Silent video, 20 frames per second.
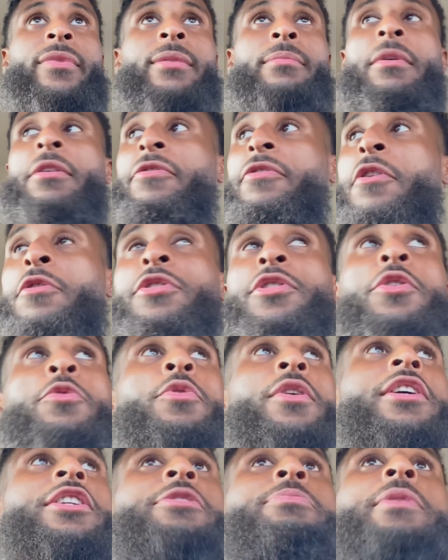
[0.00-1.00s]
But folks don't
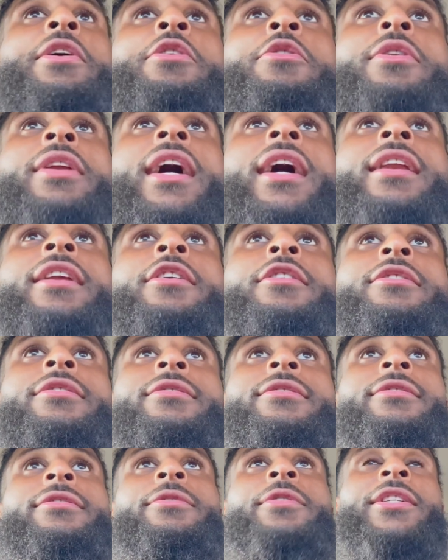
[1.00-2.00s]
want to speak on that though.
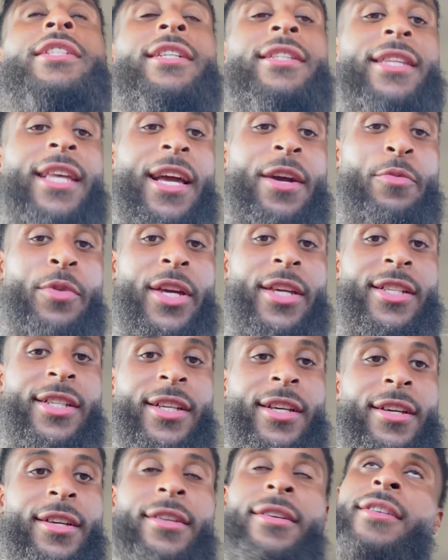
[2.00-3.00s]
We just think we just, you
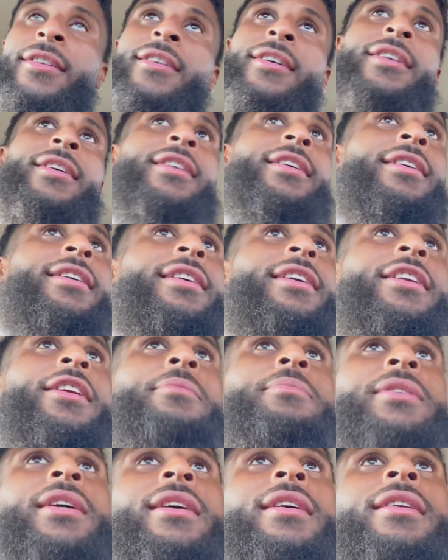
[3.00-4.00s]
know what I'm
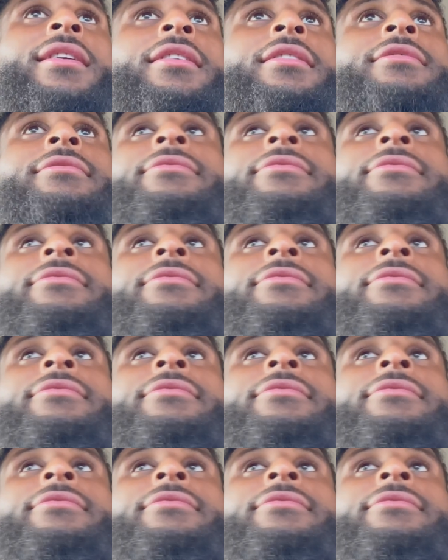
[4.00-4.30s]
saying?